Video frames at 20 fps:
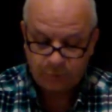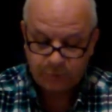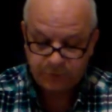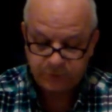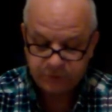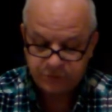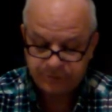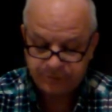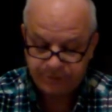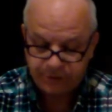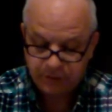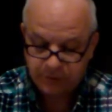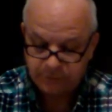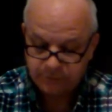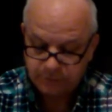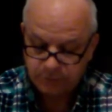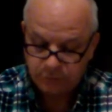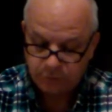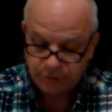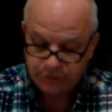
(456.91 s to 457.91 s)
And where the
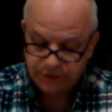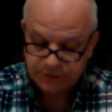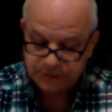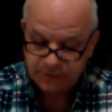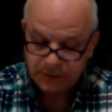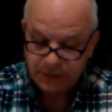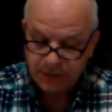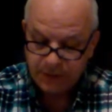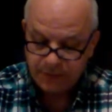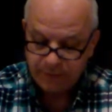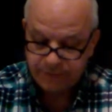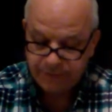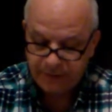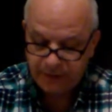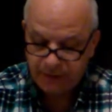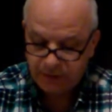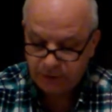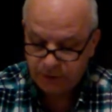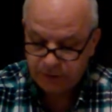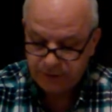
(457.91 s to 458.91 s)
Spirit of the Lord is,
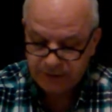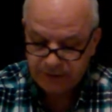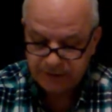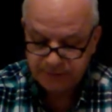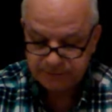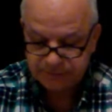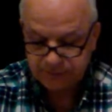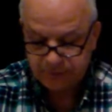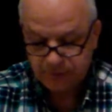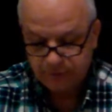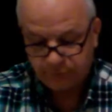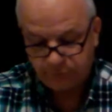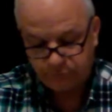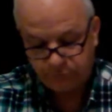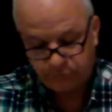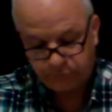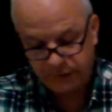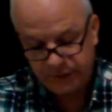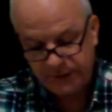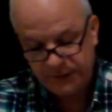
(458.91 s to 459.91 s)
there is
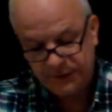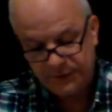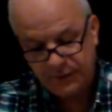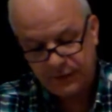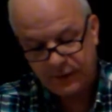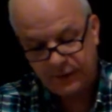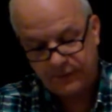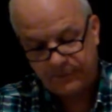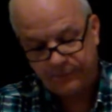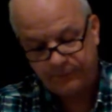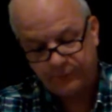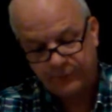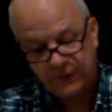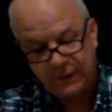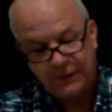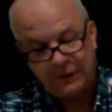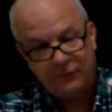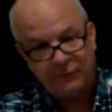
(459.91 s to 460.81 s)
freedom.